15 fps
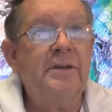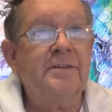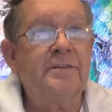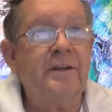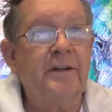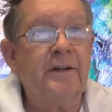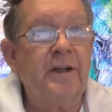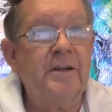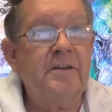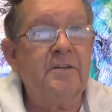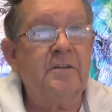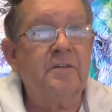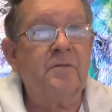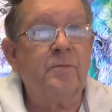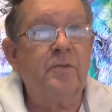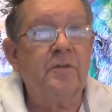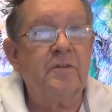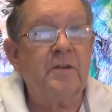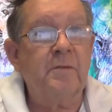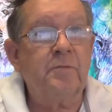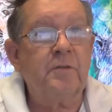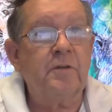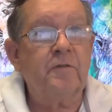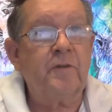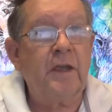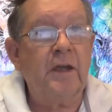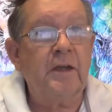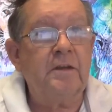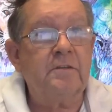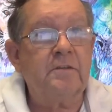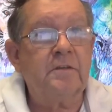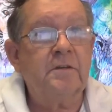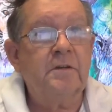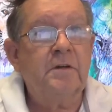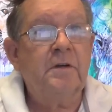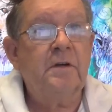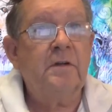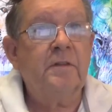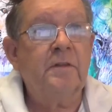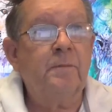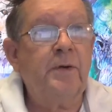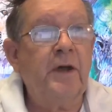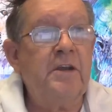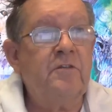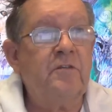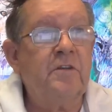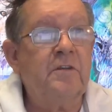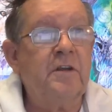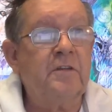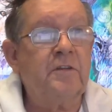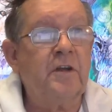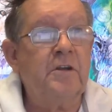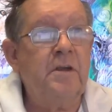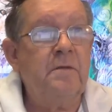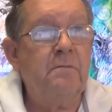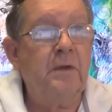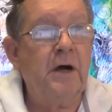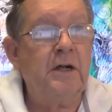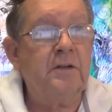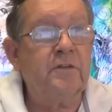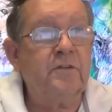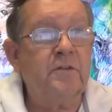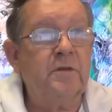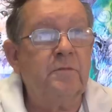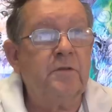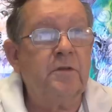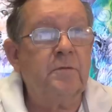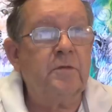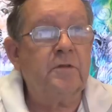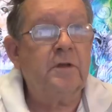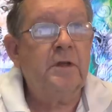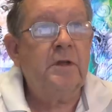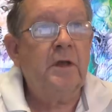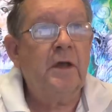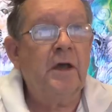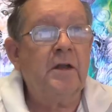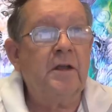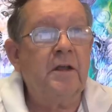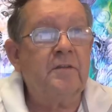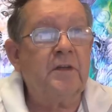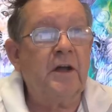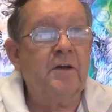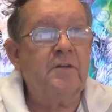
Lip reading: is the latest presumptive case. The patient has only mild symptoms and has